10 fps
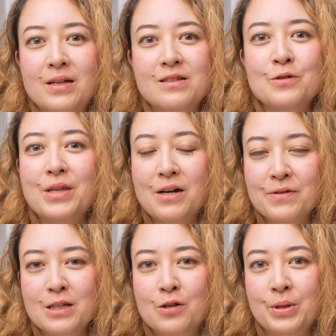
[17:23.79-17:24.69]
So that
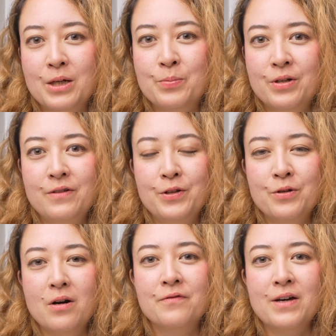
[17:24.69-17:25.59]
was a quick
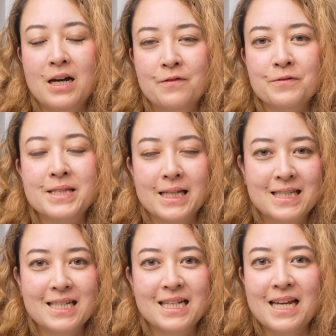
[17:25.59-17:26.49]
preview of the iPhone
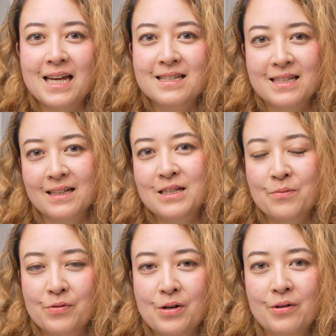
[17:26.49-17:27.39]
16 and 16
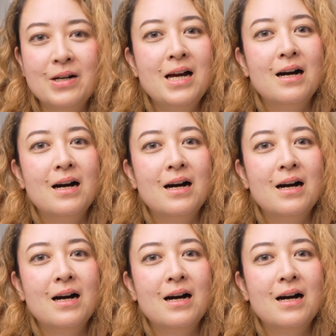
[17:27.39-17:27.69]
Pro.